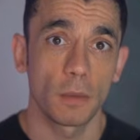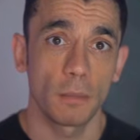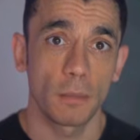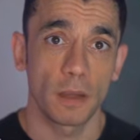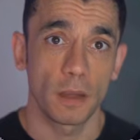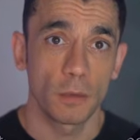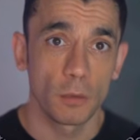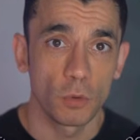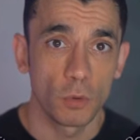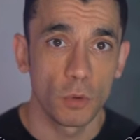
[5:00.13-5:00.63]

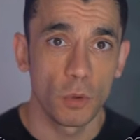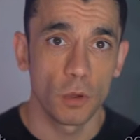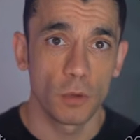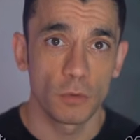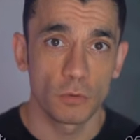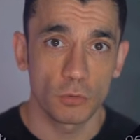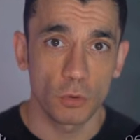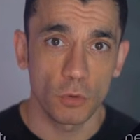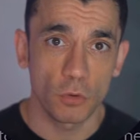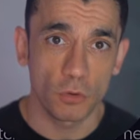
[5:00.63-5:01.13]
People
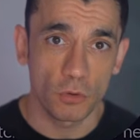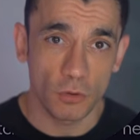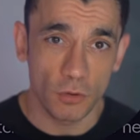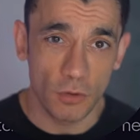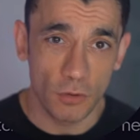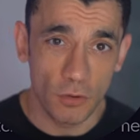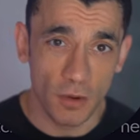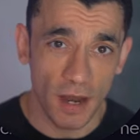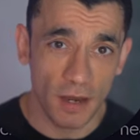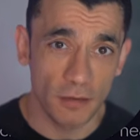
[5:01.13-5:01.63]
fall through the
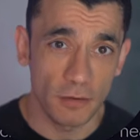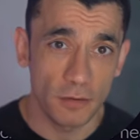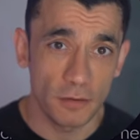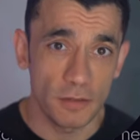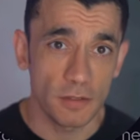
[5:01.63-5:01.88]
cracks.